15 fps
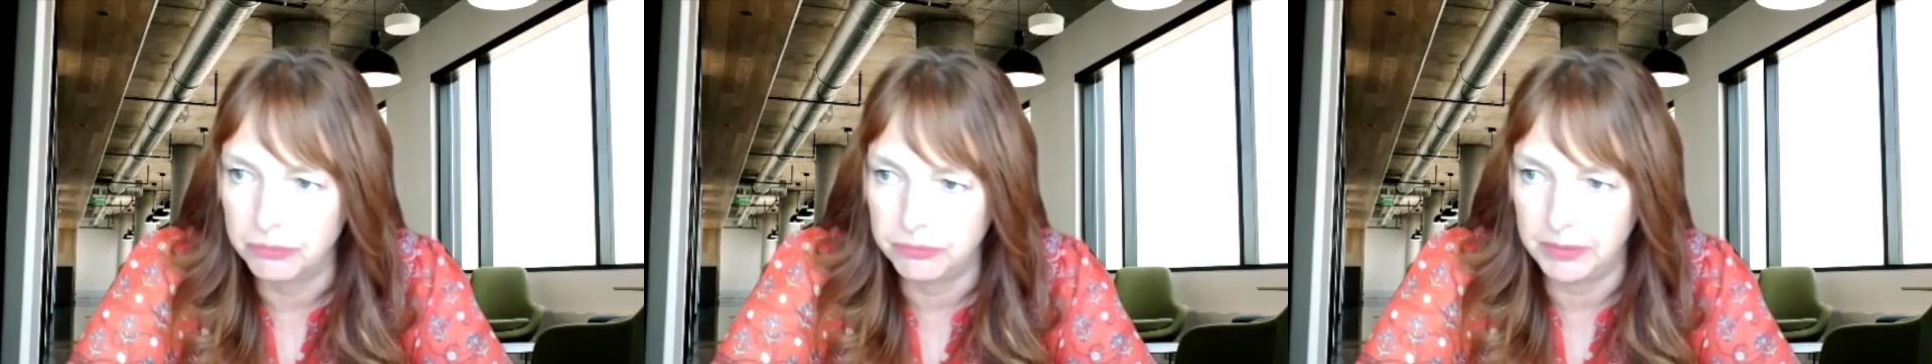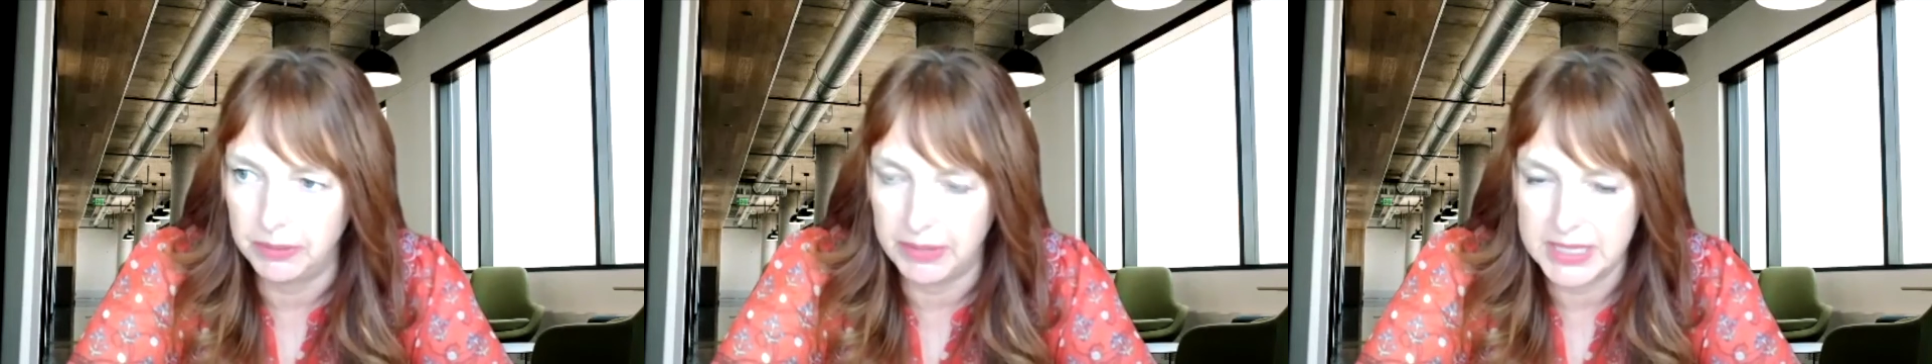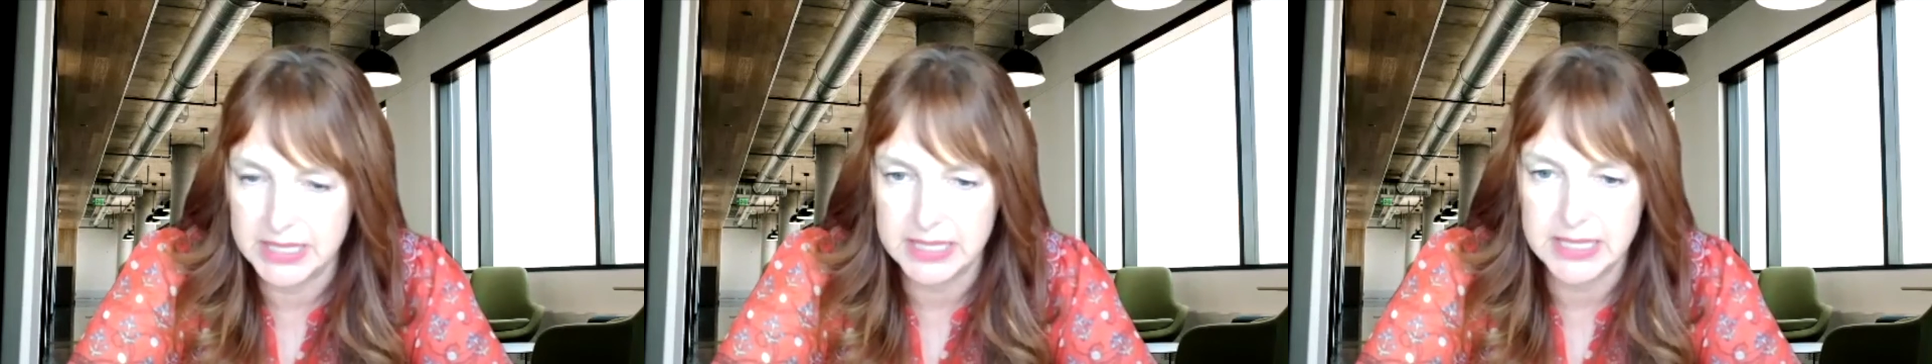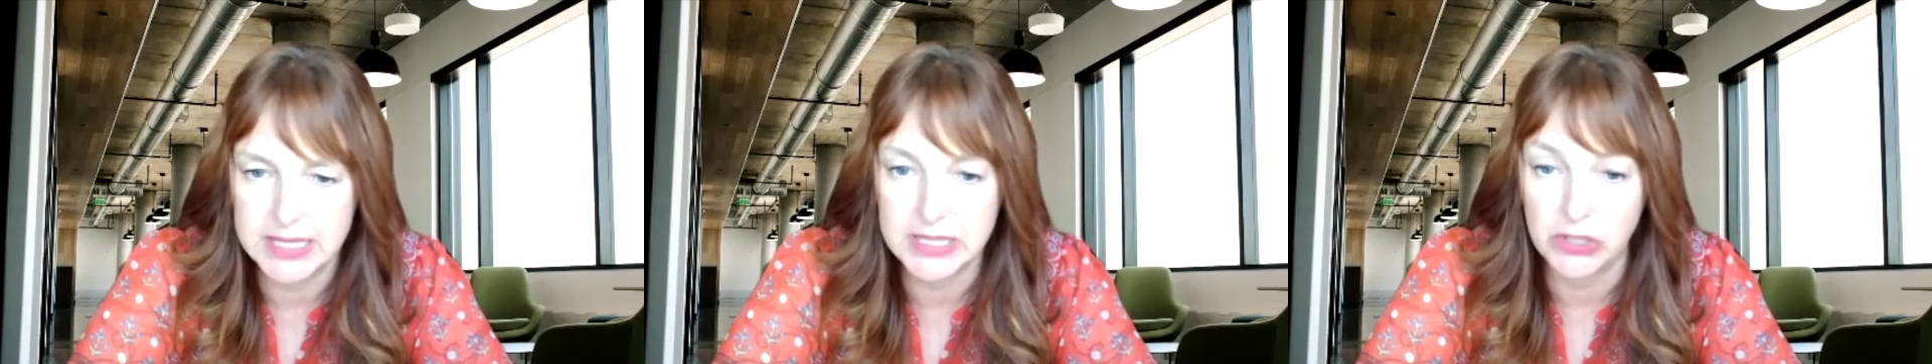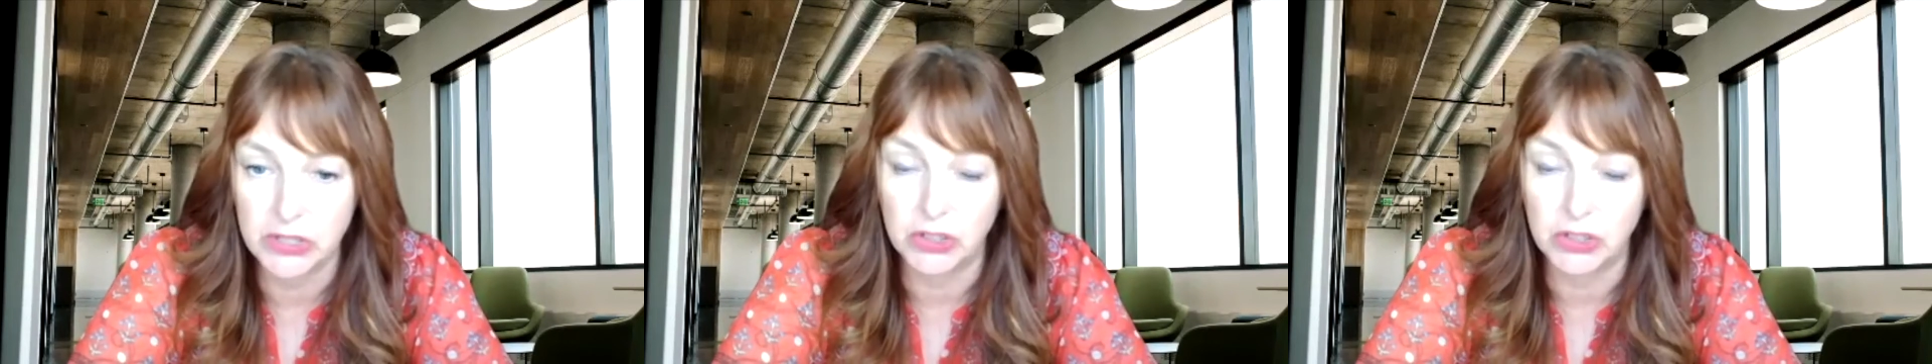very
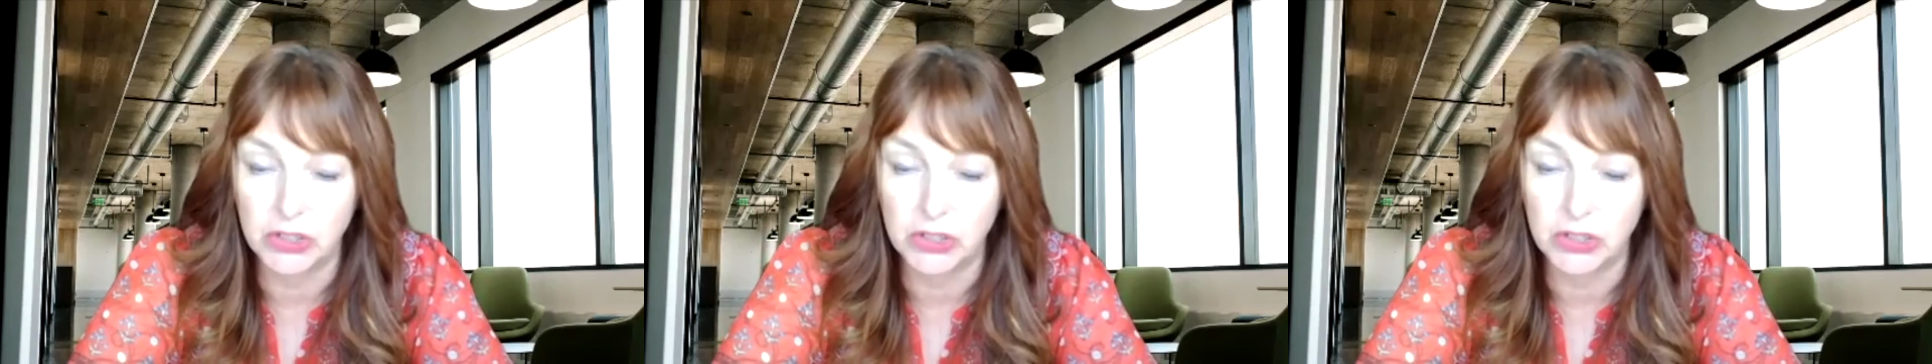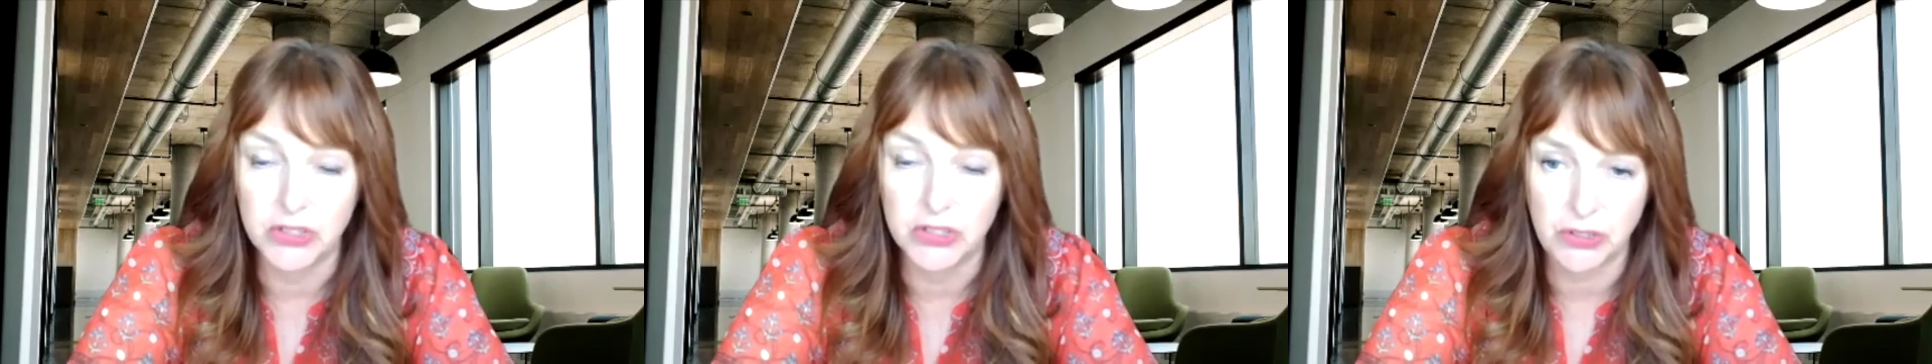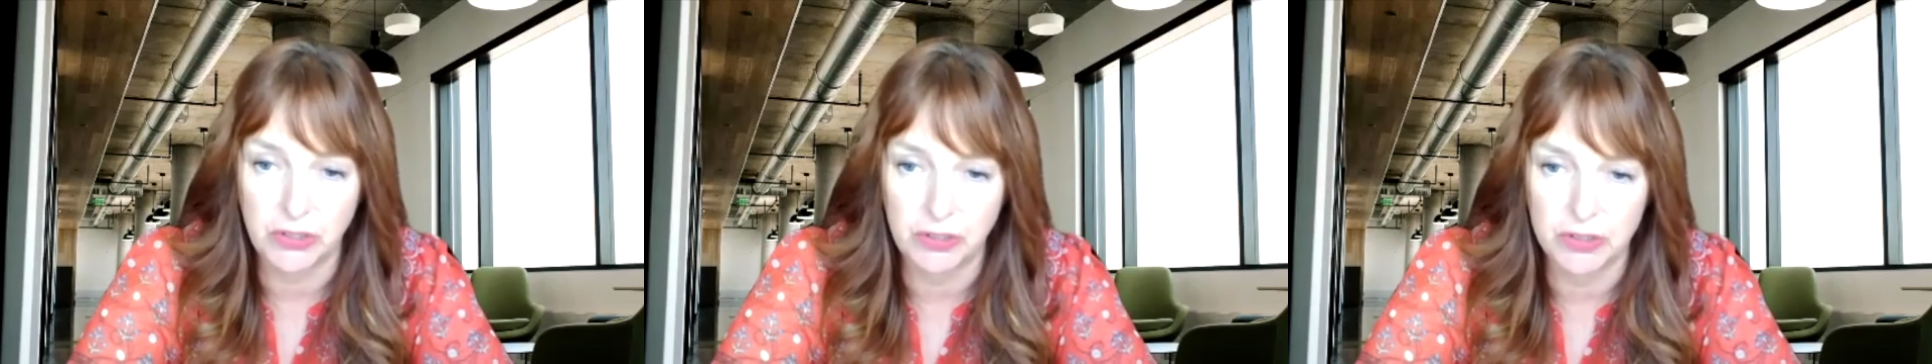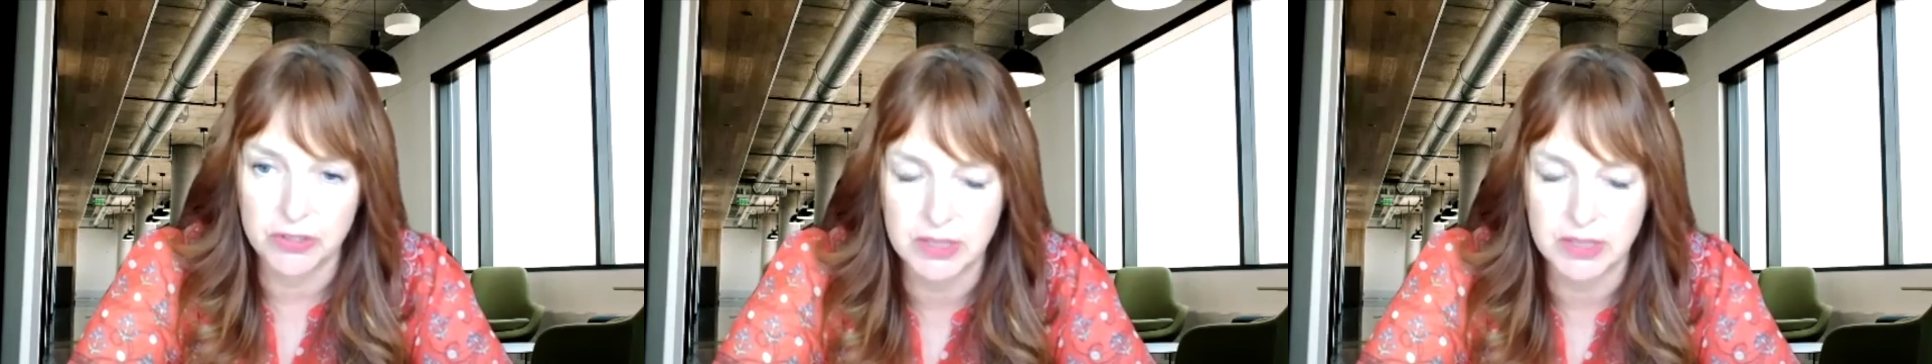sincere concerns